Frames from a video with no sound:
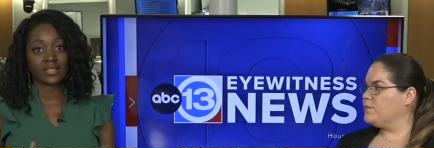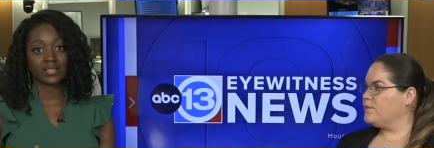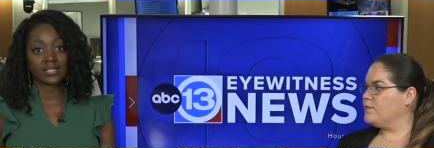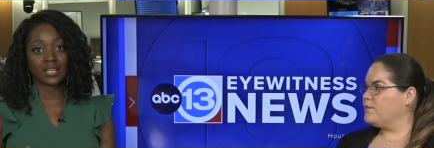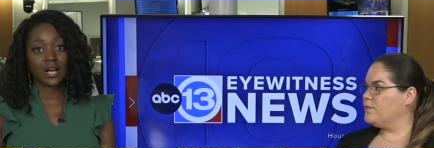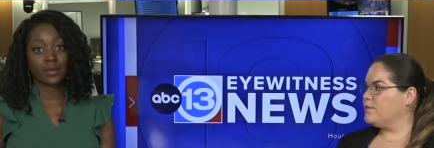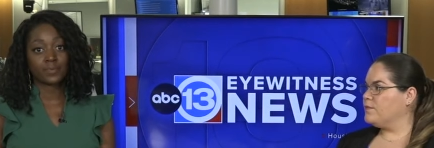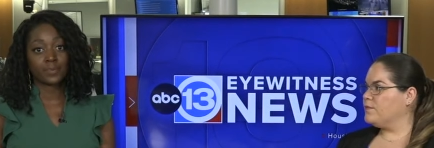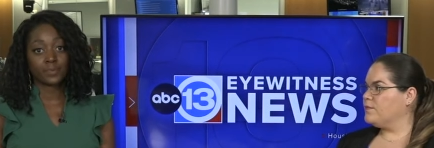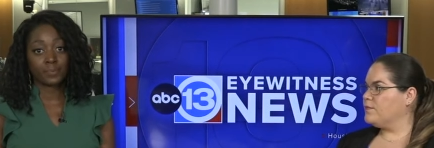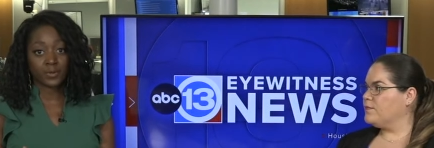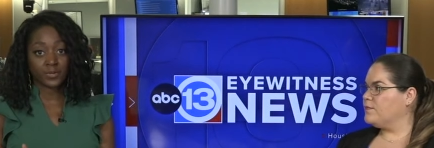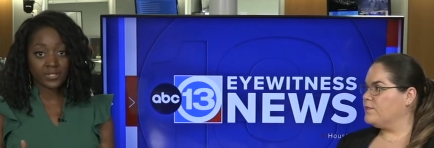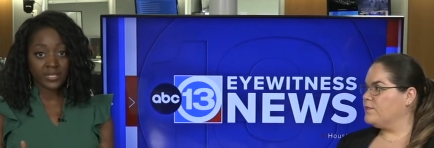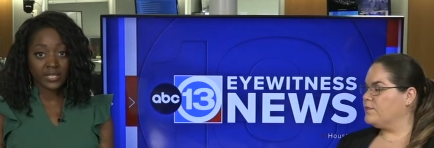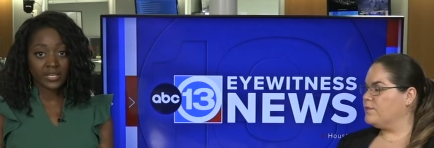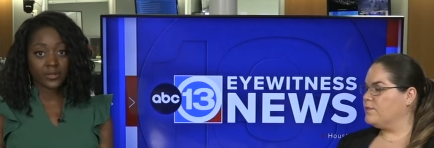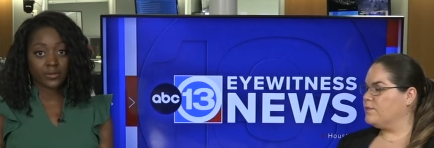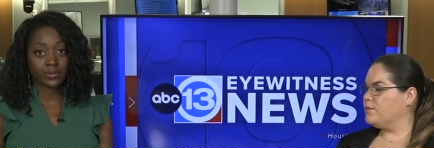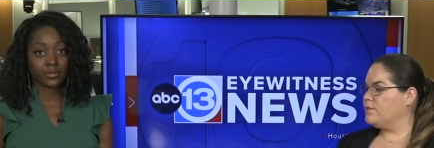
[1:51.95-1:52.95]
Speaker 1: the top,
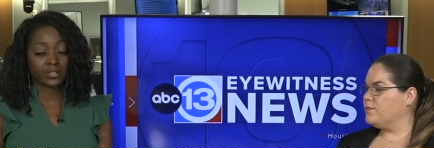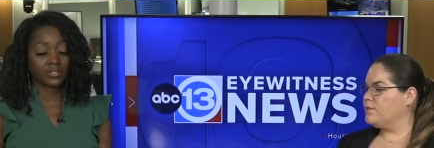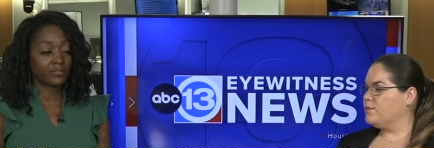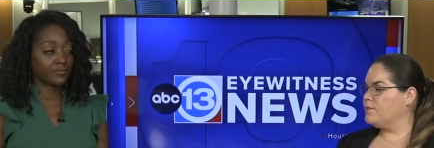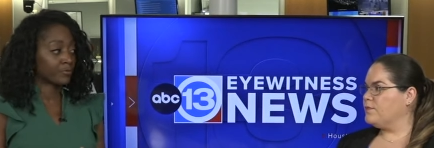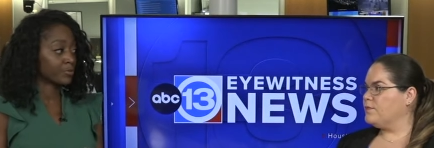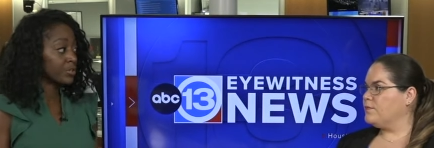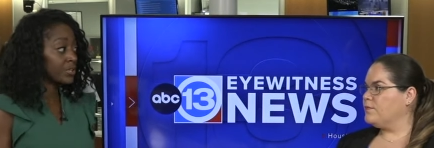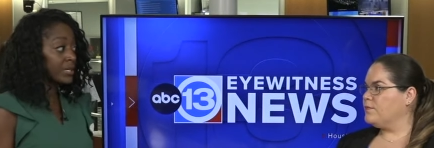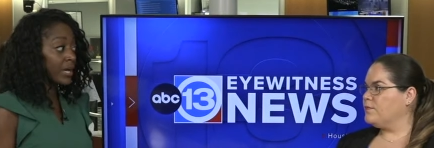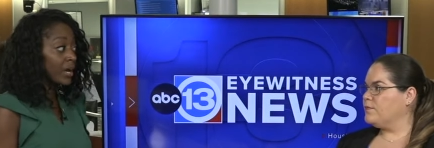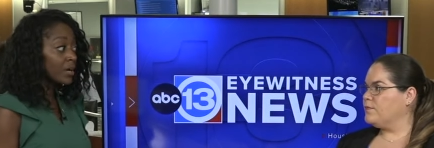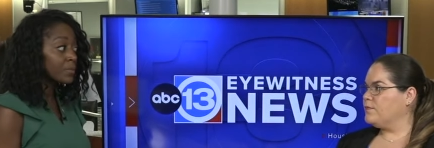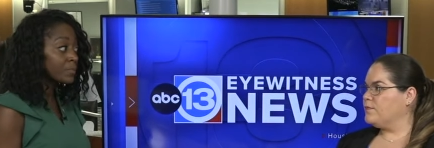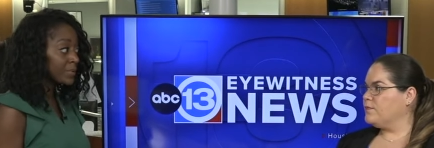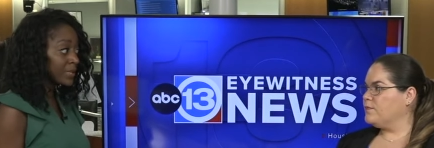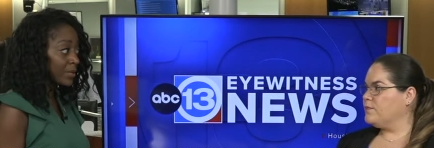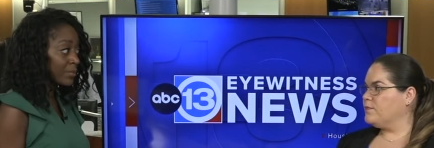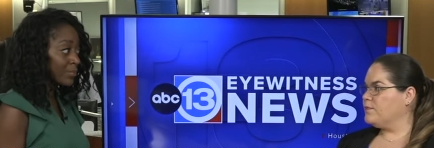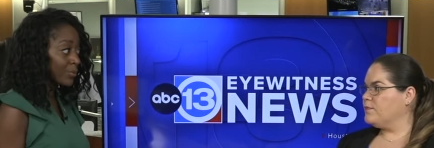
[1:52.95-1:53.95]
particularly for young
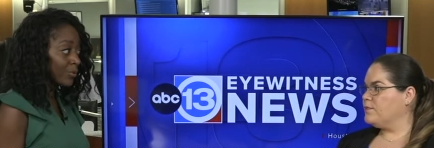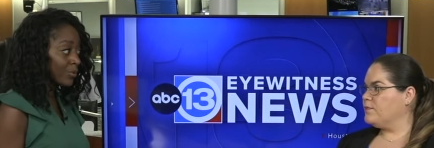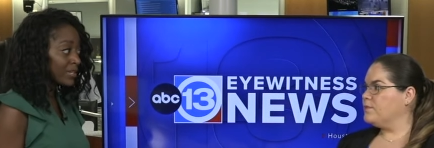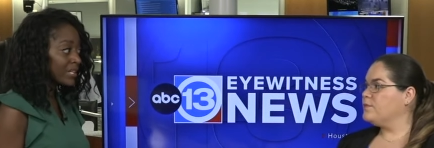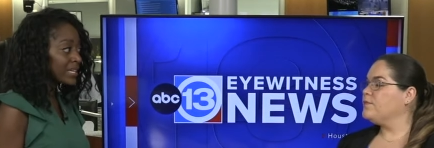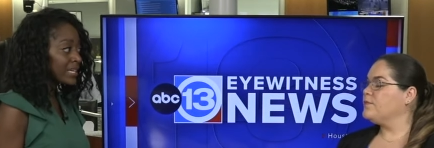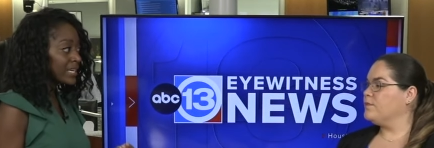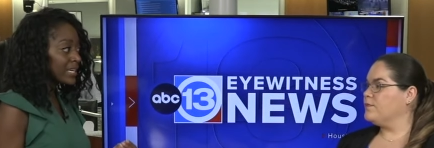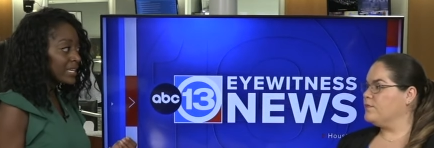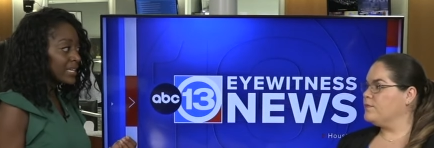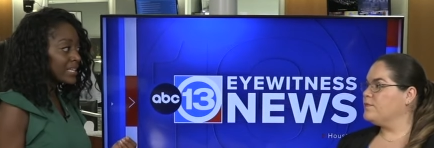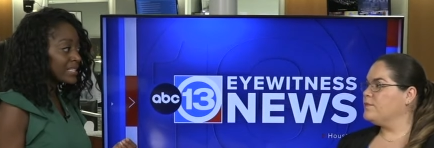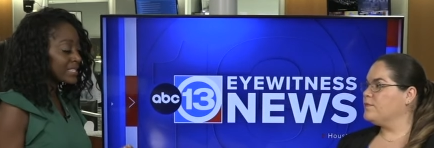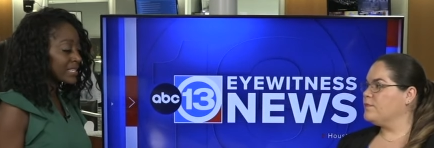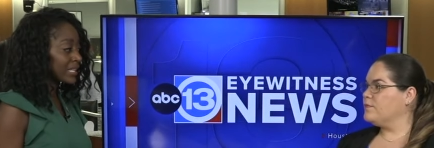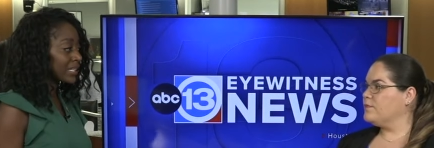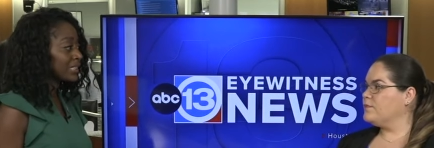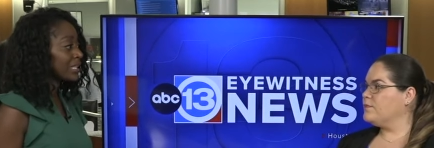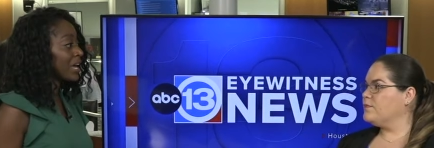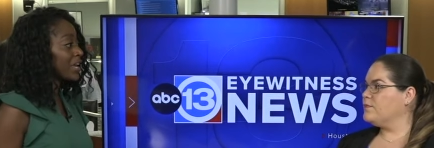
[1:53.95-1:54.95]
people, is
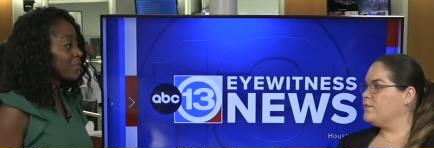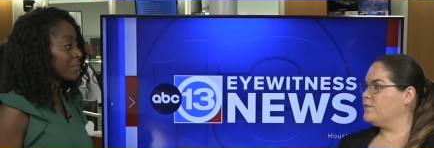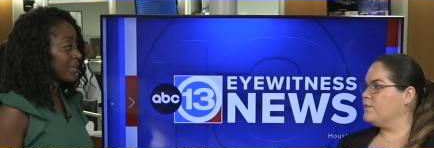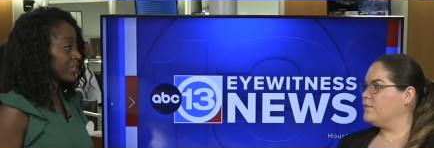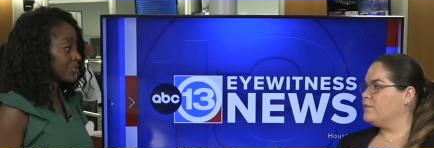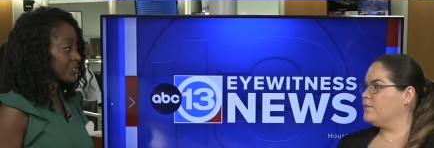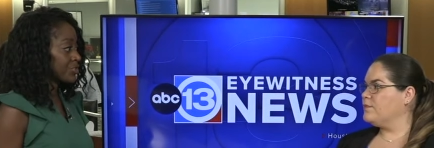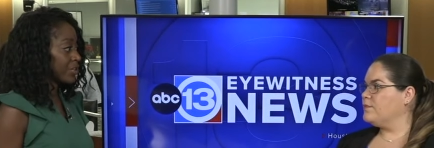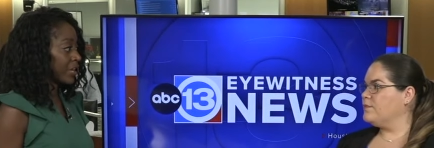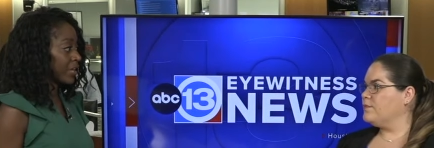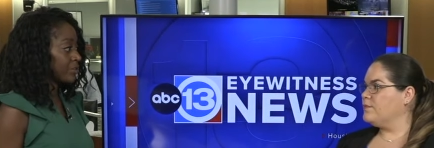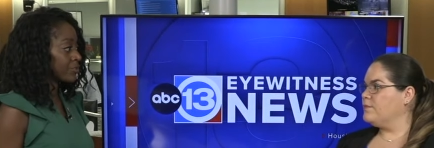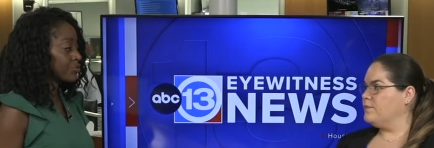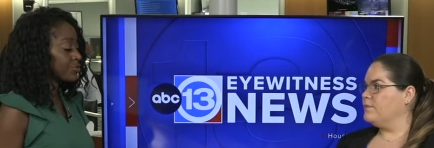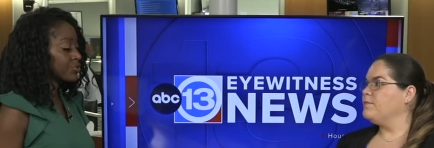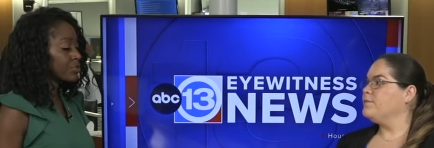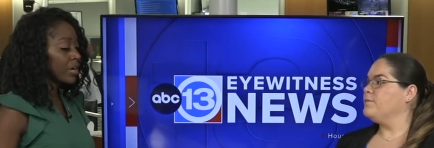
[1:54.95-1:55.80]
climate change.